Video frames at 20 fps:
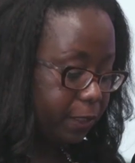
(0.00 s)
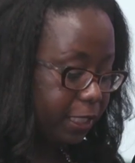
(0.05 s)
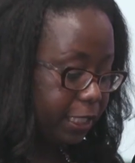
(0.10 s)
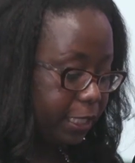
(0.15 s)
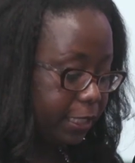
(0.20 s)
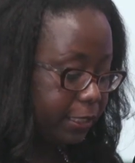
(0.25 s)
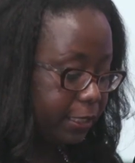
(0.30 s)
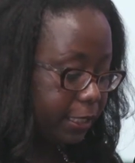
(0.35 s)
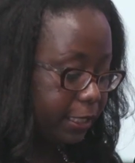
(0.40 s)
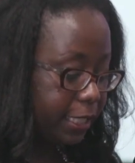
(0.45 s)

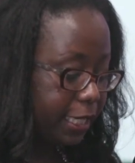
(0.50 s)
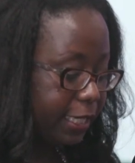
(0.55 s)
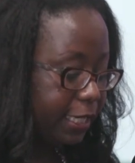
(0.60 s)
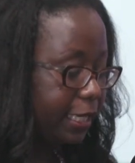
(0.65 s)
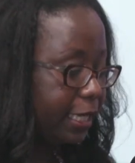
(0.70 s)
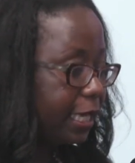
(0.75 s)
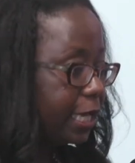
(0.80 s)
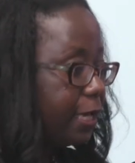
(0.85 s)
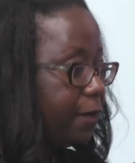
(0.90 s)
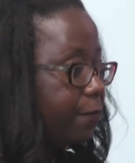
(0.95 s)
needs, and they
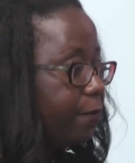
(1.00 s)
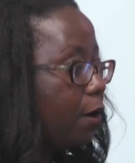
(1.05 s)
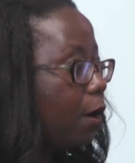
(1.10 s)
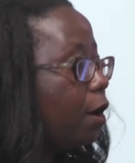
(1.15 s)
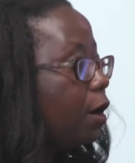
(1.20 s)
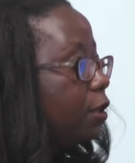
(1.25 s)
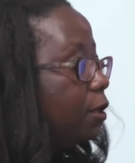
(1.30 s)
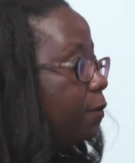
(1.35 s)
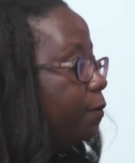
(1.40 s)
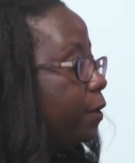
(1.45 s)
give
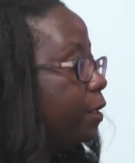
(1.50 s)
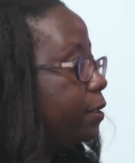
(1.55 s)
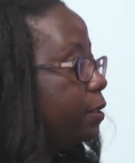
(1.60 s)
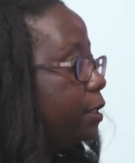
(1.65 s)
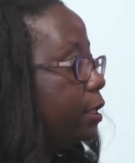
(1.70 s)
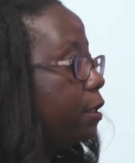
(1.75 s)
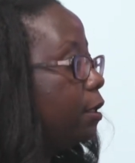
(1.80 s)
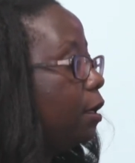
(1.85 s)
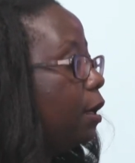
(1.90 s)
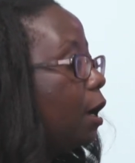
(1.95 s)
all of us
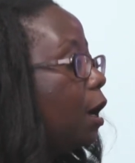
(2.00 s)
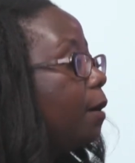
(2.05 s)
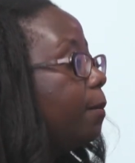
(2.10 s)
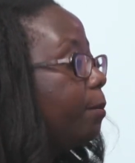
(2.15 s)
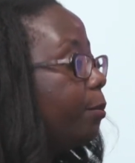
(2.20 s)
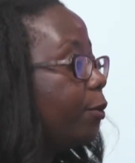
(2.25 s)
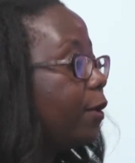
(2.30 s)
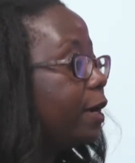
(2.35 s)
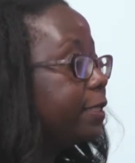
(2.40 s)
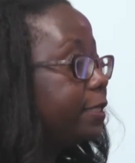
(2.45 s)
an
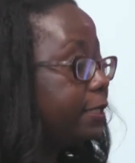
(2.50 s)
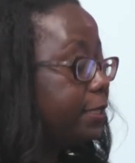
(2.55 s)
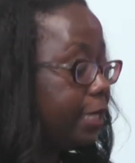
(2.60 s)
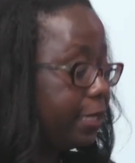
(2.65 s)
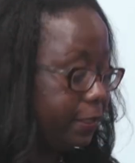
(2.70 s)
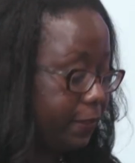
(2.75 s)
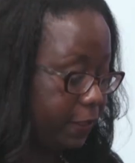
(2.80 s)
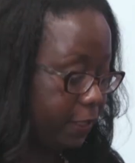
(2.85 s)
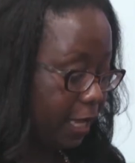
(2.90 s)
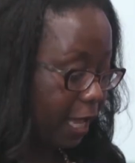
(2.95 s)

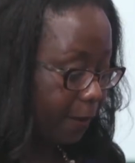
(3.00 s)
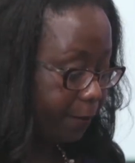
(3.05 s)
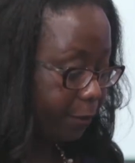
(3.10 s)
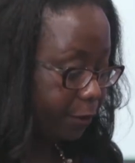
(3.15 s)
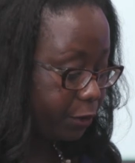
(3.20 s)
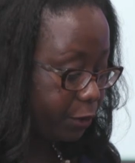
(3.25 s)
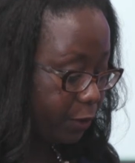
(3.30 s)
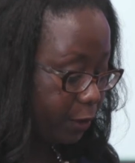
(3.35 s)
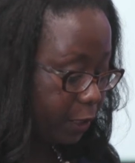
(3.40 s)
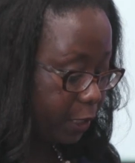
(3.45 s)
unprecedented
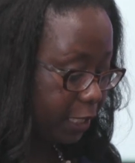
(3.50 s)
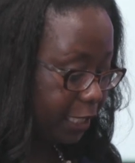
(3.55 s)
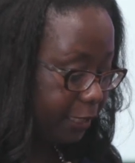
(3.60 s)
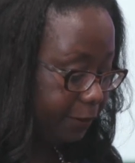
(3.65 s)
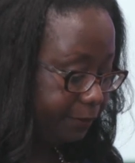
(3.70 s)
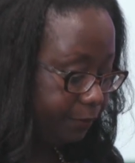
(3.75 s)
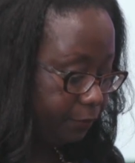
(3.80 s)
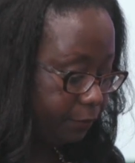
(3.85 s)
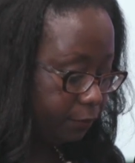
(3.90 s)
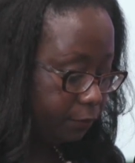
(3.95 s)

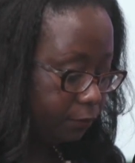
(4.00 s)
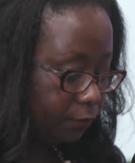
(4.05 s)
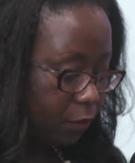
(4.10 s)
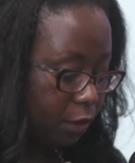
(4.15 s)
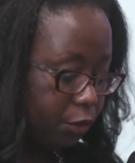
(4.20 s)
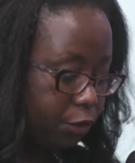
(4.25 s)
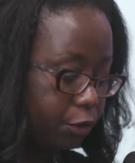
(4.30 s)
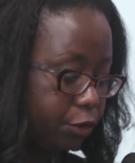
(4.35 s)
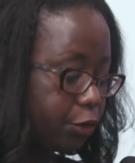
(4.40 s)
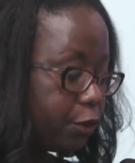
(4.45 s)
opportunity
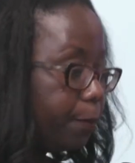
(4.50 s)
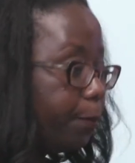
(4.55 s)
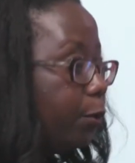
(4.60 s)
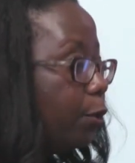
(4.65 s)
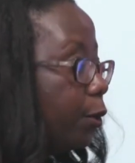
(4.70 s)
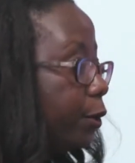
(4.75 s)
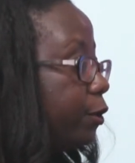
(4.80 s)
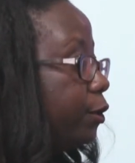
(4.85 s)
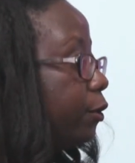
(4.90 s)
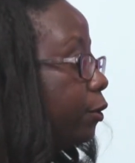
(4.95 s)
to
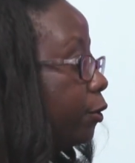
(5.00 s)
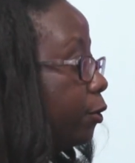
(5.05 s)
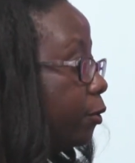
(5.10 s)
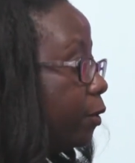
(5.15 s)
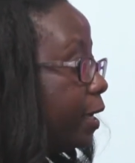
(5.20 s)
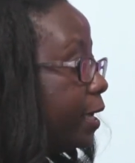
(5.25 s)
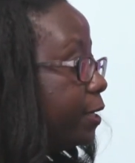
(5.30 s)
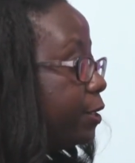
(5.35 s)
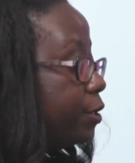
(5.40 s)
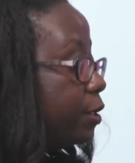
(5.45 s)
support the
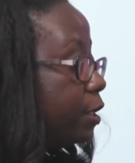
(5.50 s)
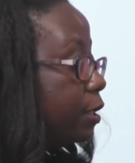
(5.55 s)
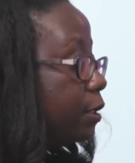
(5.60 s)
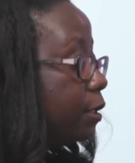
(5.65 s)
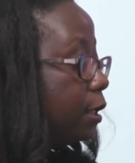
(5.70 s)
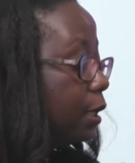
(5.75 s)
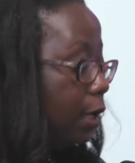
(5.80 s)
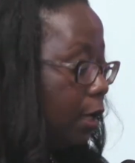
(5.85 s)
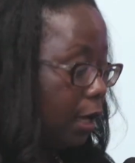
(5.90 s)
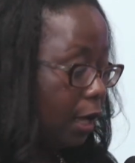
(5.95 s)

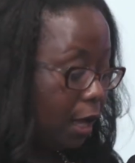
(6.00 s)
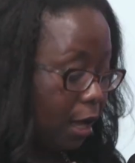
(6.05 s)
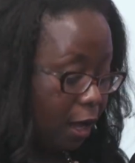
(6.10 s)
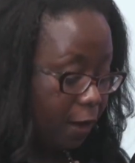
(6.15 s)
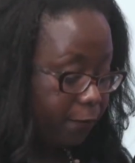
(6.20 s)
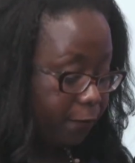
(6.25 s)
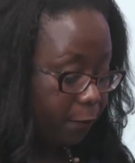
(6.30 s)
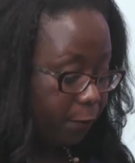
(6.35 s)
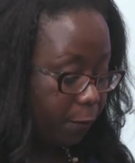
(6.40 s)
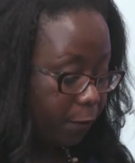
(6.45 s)
creation
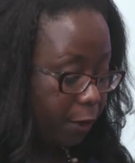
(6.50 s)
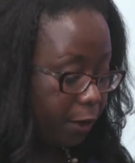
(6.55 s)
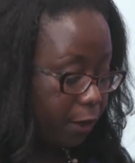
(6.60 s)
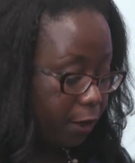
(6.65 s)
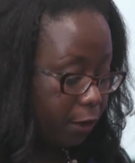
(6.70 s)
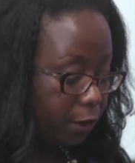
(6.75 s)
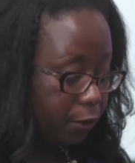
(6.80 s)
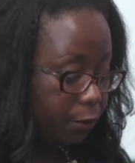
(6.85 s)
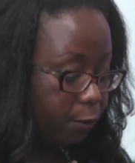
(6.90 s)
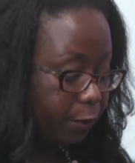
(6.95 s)
of a
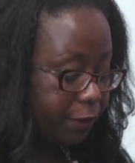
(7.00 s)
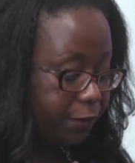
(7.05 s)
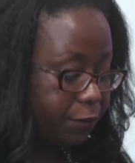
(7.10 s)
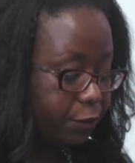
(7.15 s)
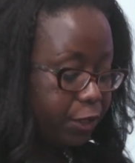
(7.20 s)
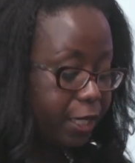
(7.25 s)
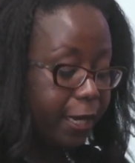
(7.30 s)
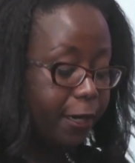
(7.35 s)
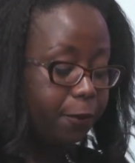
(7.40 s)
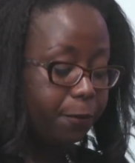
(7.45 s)
world with
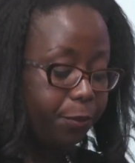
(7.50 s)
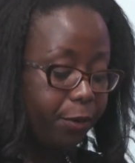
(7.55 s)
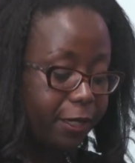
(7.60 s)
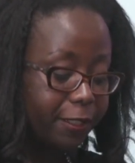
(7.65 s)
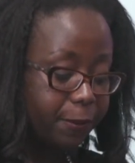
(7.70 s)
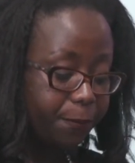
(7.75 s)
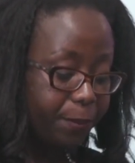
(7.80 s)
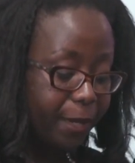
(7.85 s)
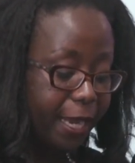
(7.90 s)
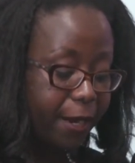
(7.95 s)
shared
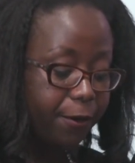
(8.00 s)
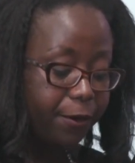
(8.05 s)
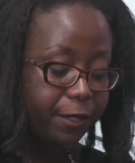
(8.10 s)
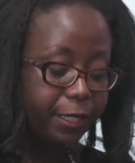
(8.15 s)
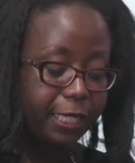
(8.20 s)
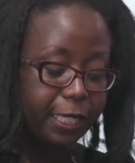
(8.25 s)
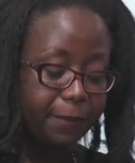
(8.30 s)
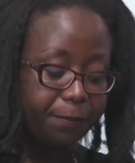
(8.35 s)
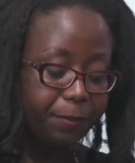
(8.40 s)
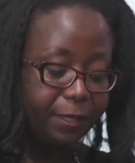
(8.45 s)

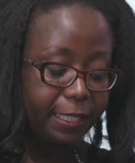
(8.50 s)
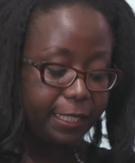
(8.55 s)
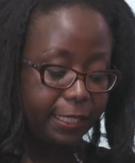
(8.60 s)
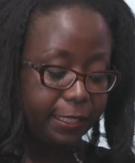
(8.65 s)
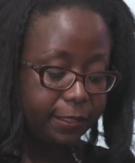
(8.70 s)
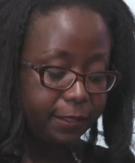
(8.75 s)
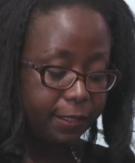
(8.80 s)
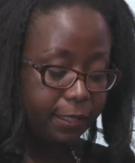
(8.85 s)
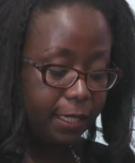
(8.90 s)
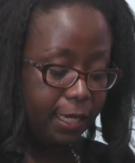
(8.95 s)
prosperity,
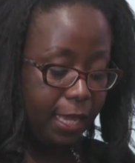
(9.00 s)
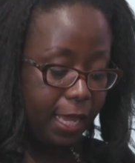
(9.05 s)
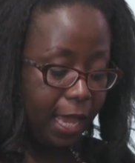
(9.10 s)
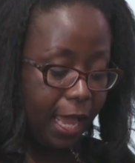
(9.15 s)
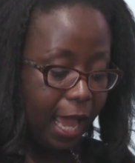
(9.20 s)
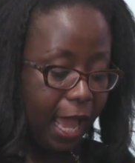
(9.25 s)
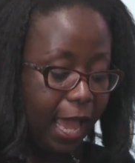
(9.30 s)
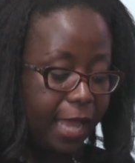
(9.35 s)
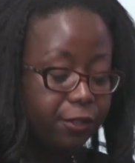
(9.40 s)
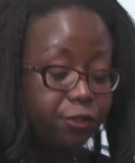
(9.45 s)
peace,
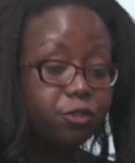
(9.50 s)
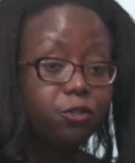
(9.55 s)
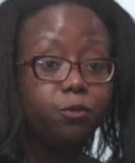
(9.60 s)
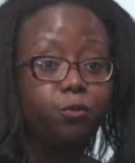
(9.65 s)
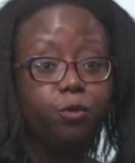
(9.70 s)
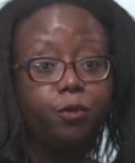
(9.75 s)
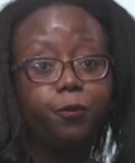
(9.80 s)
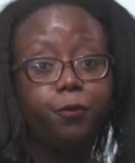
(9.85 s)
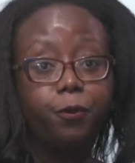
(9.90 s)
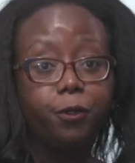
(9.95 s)
and to
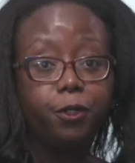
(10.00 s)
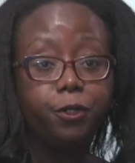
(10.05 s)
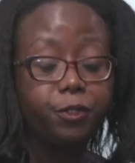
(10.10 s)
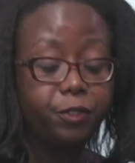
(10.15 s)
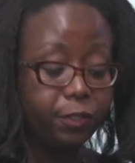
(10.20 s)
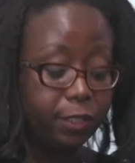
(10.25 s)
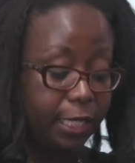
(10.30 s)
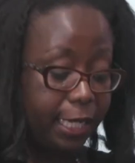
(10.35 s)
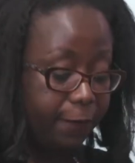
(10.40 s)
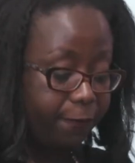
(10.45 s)

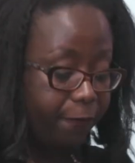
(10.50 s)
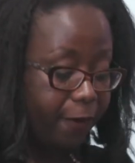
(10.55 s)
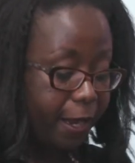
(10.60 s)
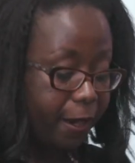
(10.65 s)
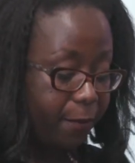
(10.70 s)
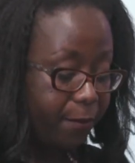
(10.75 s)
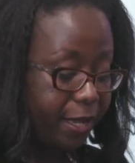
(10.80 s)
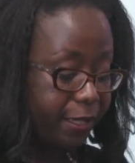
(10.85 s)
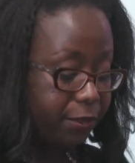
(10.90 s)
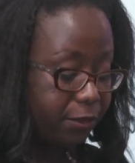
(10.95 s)
reverse
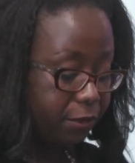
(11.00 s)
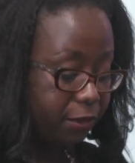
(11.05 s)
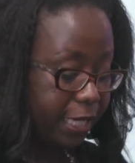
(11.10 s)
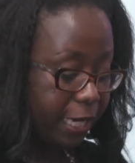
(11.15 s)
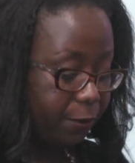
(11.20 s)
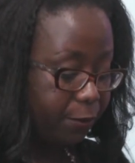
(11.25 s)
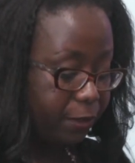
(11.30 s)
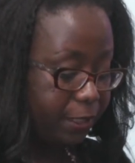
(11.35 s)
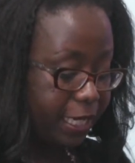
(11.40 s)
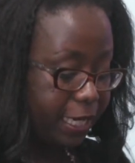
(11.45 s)
environmental
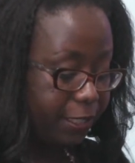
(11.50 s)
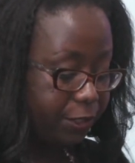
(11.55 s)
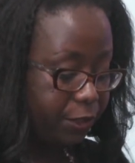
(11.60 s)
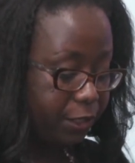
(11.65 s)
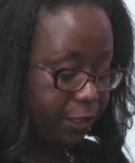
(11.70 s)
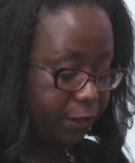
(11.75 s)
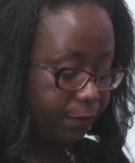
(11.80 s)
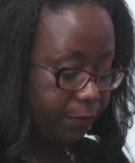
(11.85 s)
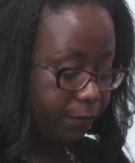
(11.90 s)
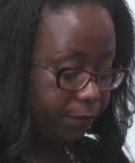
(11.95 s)

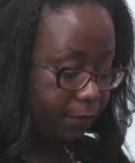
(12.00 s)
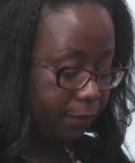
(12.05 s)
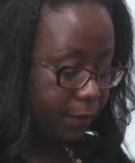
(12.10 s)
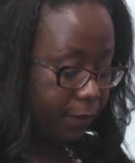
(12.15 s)
degradation.